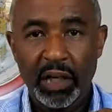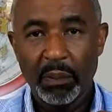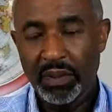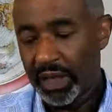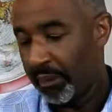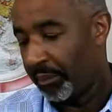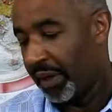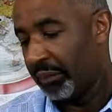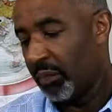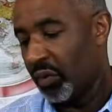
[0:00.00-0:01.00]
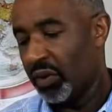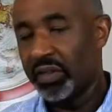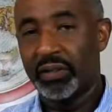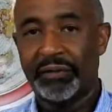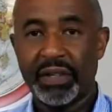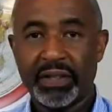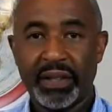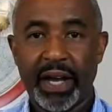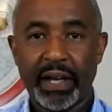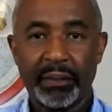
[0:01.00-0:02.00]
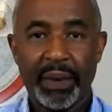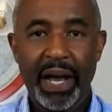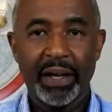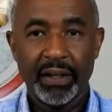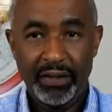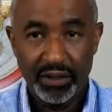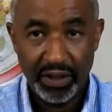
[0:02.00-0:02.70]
comes in a bit more sophisticated package.